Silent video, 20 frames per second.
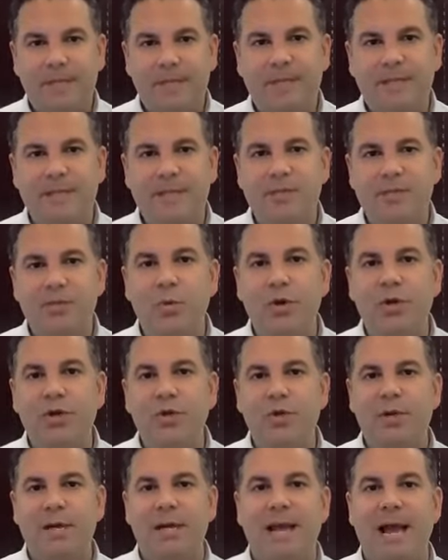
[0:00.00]
This is where
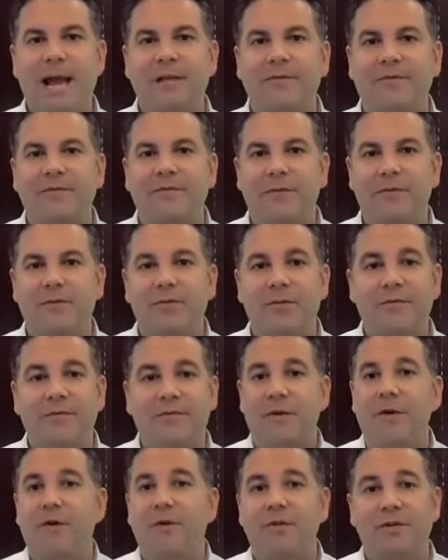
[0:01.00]
you can ask for
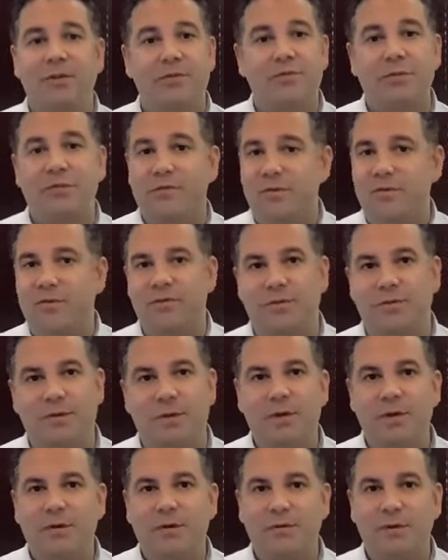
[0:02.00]
referrals and reviews,
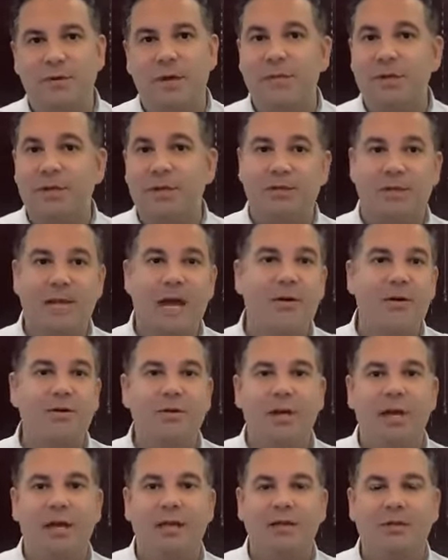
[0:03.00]
right? Because now
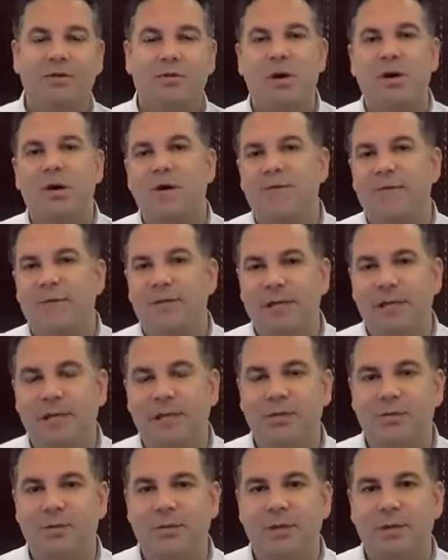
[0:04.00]
you get into a
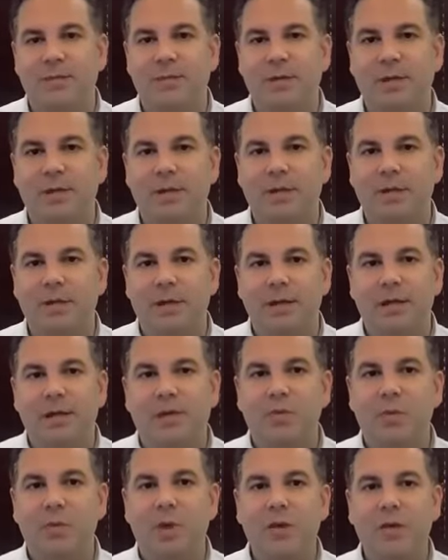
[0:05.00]
conversation with them. It
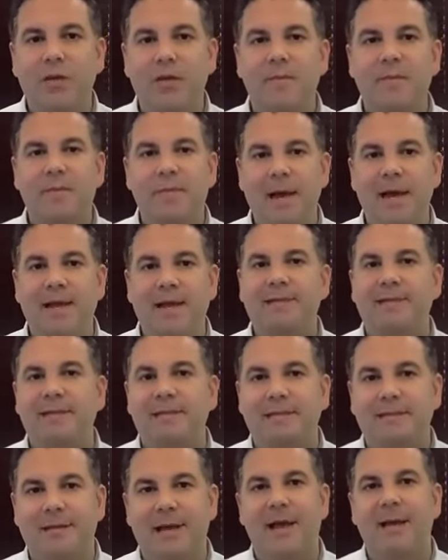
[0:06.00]
is one of the
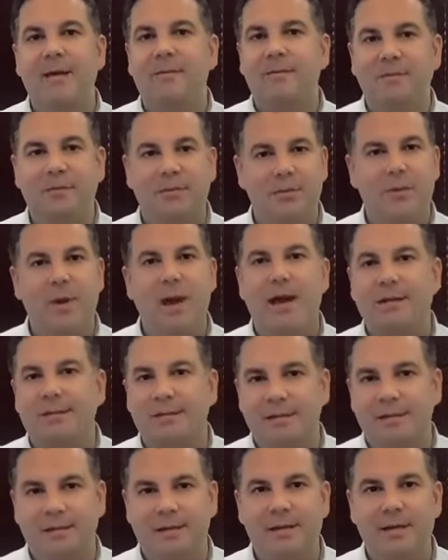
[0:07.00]
best time to
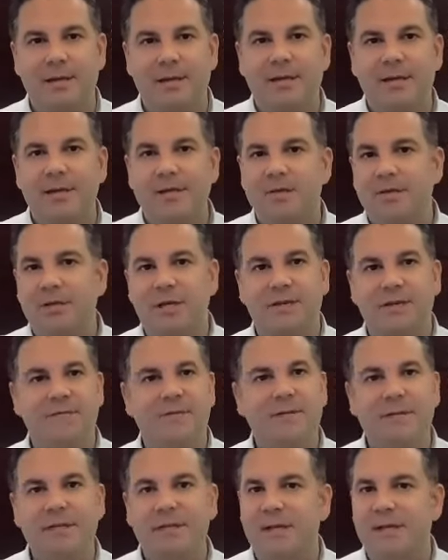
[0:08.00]
ask
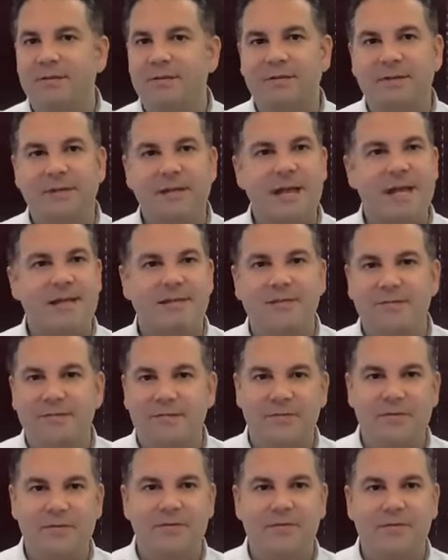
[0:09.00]
giving the gifts and asking
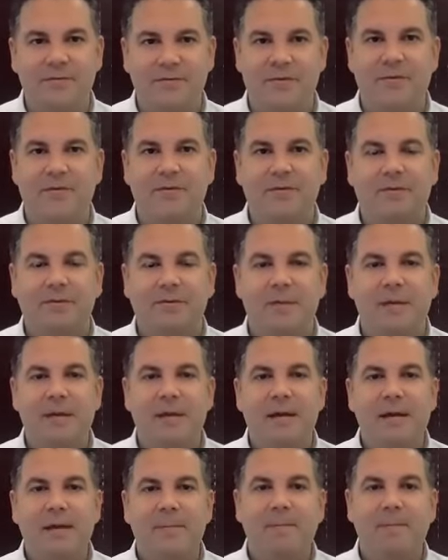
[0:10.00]
for referrals.
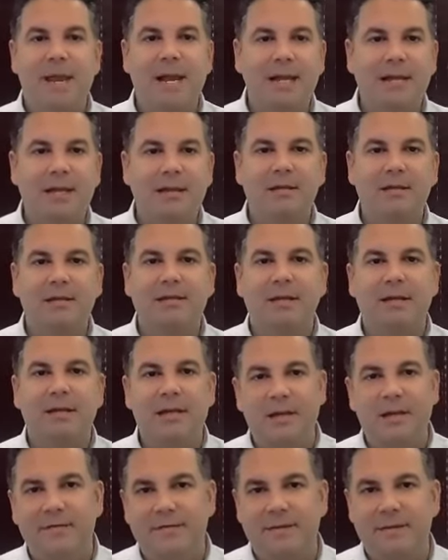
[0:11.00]
Mailing the
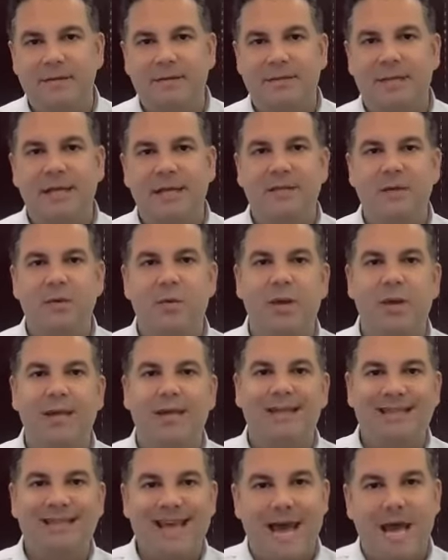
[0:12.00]
gifts takes
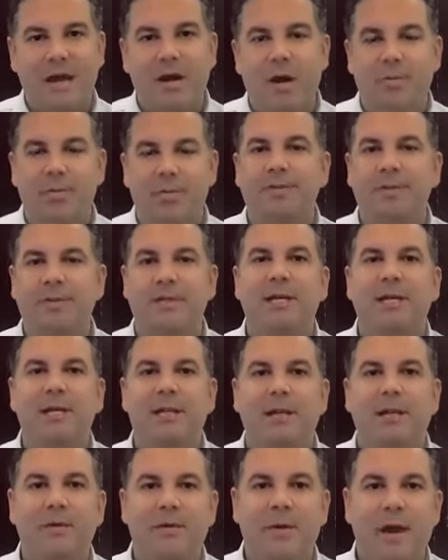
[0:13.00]
away that opportunity
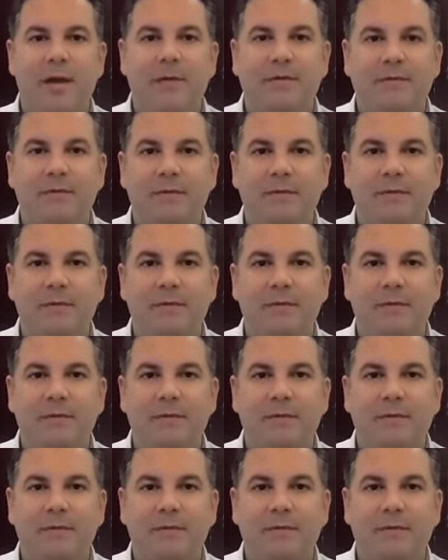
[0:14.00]
that you have.